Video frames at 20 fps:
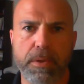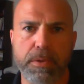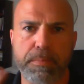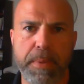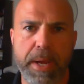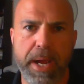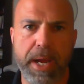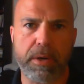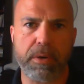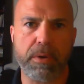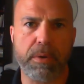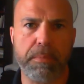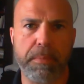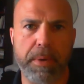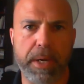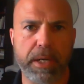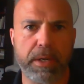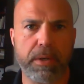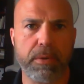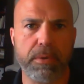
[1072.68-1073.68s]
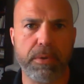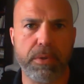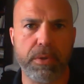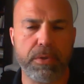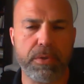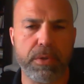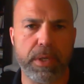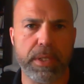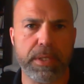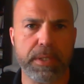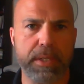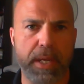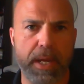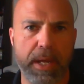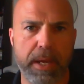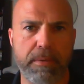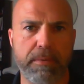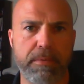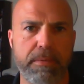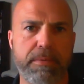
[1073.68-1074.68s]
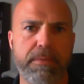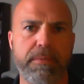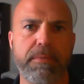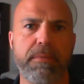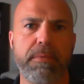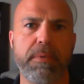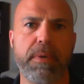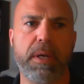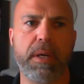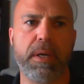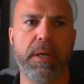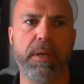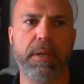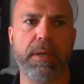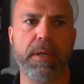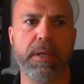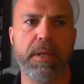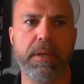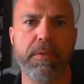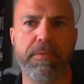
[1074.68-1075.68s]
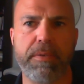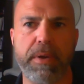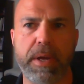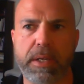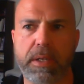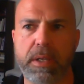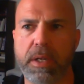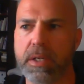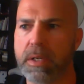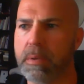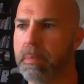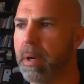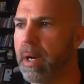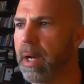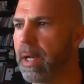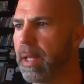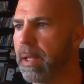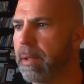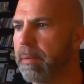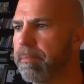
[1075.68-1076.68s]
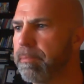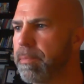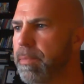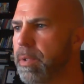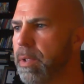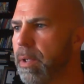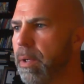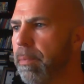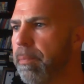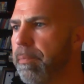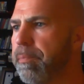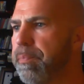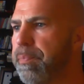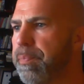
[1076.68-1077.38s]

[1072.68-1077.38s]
macro and micronutrients have an effect on your body. So